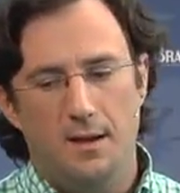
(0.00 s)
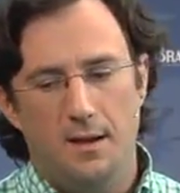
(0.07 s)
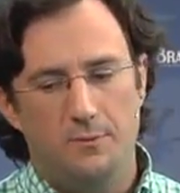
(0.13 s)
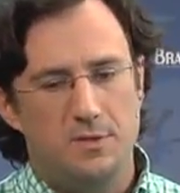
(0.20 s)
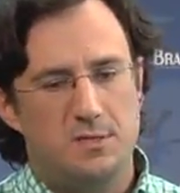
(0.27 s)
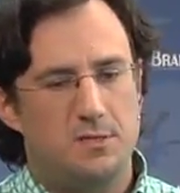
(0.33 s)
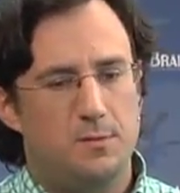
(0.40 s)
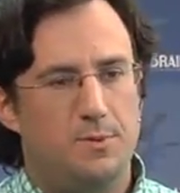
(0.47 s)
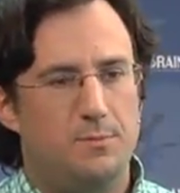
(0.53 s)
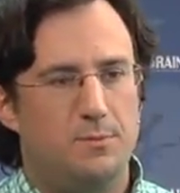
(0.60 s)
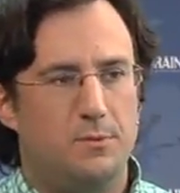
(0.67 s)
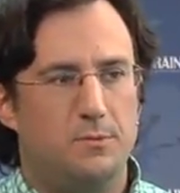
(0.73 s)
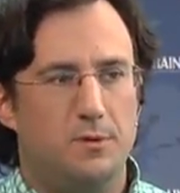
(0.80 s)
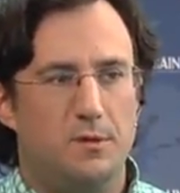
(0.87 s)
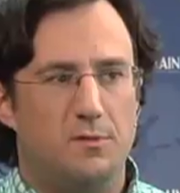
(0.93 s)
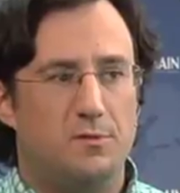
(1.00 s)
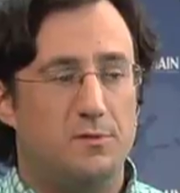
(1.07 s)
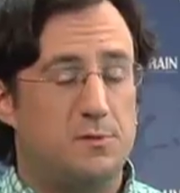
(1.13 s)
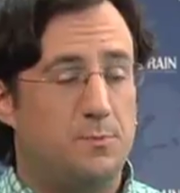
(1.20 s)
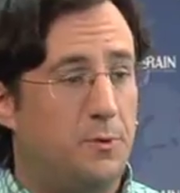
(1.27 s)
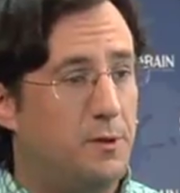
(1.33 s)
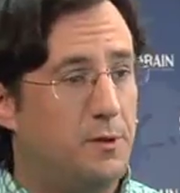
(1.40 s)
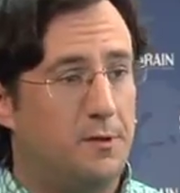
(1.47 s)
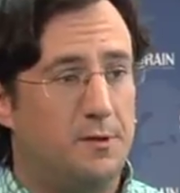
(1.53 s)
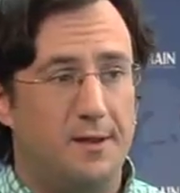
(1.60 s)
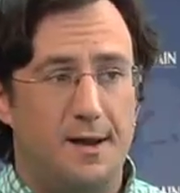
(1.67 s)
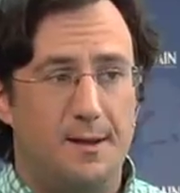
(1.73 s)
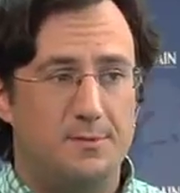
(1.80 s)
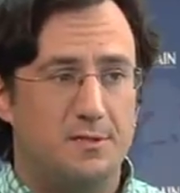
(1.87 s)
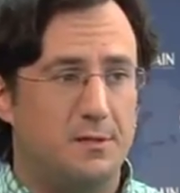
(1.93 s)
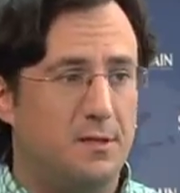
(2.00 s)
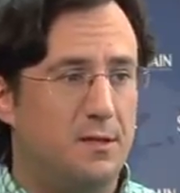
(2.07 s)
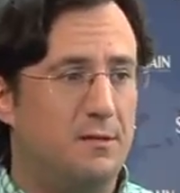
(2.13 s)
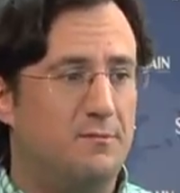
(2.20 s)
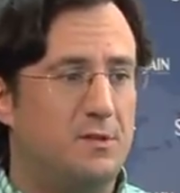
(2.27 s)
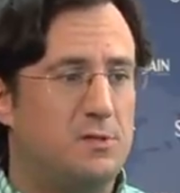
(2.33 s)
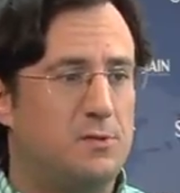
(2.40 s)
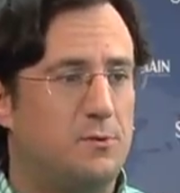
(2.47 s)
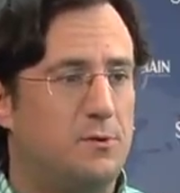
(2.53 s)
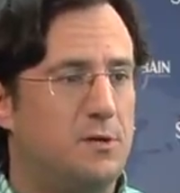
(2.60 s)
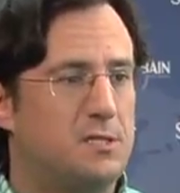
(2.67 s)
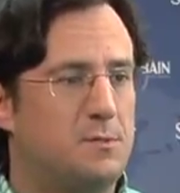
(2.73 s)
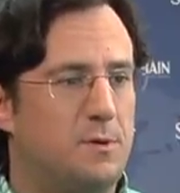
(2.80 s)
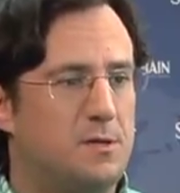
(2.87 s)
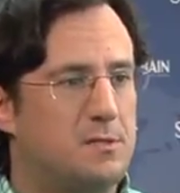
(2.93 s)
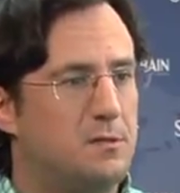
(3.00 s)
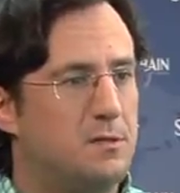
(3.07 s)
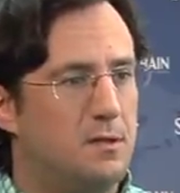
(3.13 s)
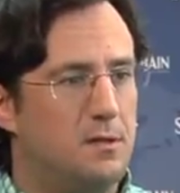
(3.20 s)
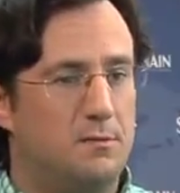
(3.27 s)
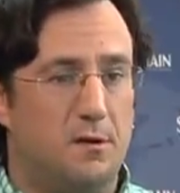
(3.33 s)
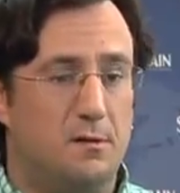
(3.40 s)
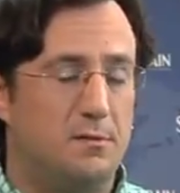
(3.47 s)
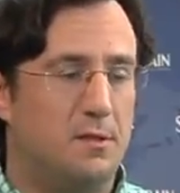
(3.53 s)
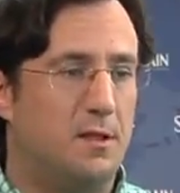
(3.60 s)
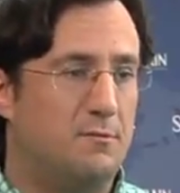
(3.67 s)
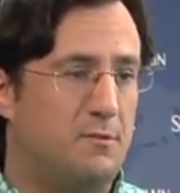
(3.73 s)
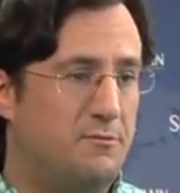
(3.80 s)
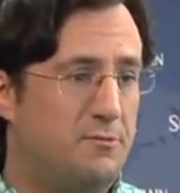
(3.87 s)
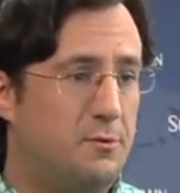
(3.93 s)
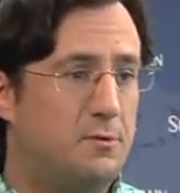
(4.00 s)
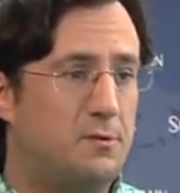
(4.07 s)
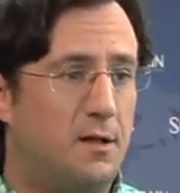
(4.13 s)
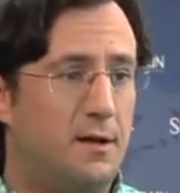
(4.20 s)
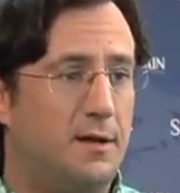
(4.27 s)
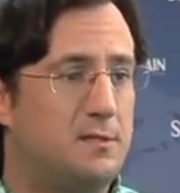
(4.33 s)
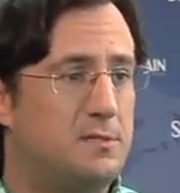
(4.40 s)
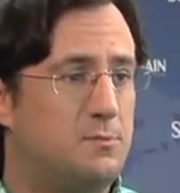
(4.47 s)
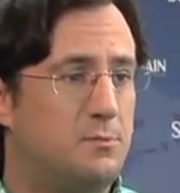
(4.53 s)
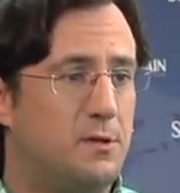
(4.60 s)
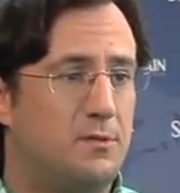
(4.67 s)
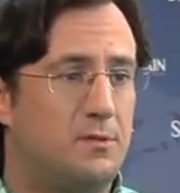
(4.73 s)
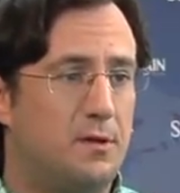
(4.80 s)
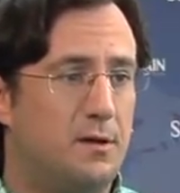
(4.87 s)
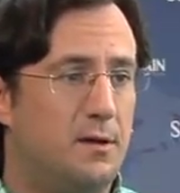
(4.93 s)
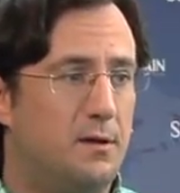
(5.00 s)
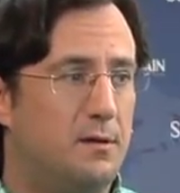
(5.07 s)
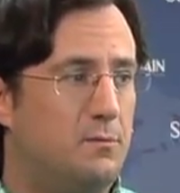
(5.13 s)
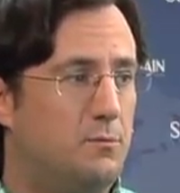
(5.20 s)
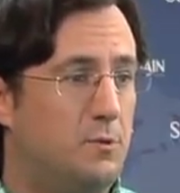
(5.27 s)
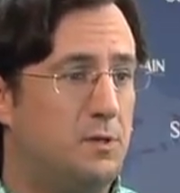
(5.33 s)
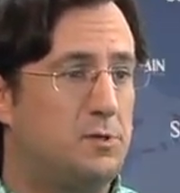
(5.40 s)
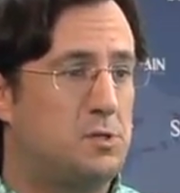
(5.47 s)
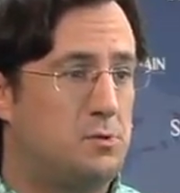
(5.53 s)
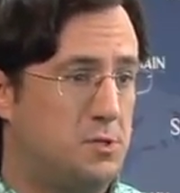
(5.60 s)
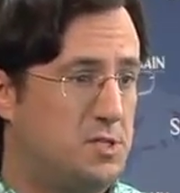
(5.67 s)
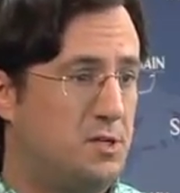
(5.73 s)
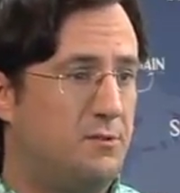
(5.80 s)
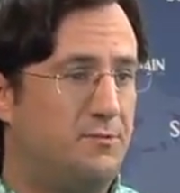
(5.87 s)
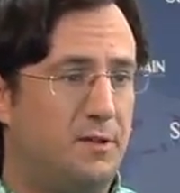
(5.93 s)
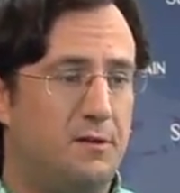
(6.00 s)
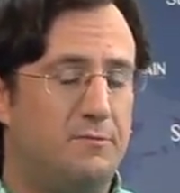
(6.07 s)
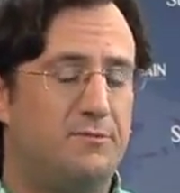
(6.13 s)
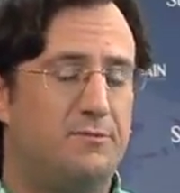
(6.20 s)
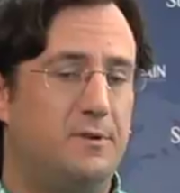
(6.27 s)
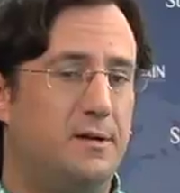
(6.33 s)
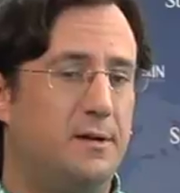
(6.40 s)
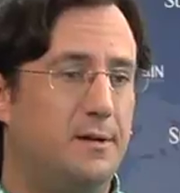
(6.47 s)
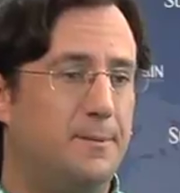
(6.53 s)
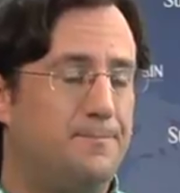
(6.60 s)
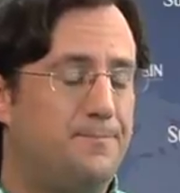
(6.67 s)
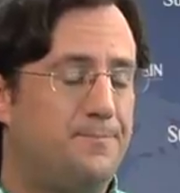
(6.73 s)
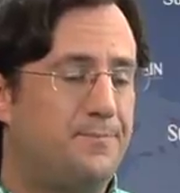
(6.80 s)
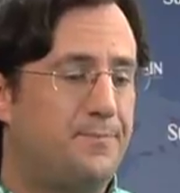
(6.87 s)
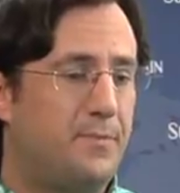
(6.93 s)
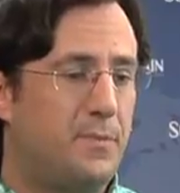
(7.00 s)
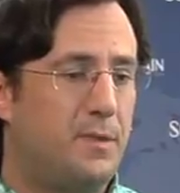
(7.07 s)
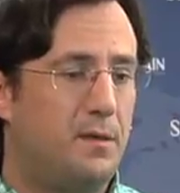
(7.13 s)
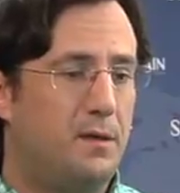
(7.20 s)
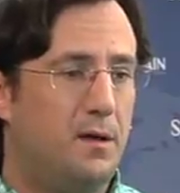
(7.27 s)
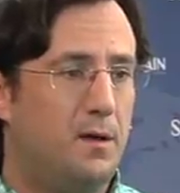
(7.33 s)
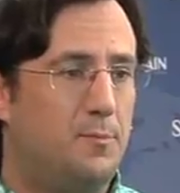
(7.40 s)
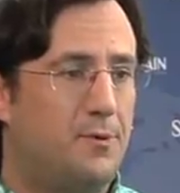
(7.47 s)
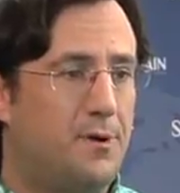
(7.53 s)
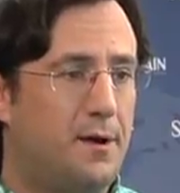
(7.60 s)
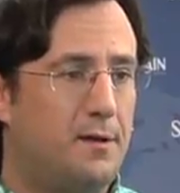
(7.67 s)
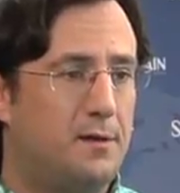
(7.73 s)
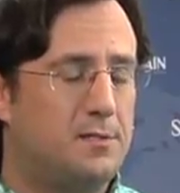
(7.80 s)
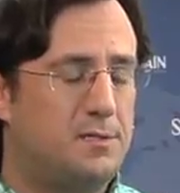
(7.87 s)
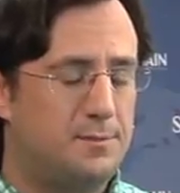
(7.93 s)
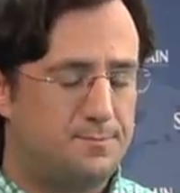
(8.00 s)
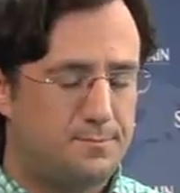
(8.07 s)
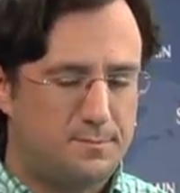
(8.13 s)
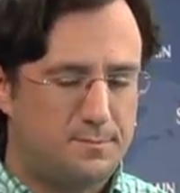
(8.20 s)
We see people with spoiled and obsolete inventory, especially in a lot of our food clients with real short shelf life products.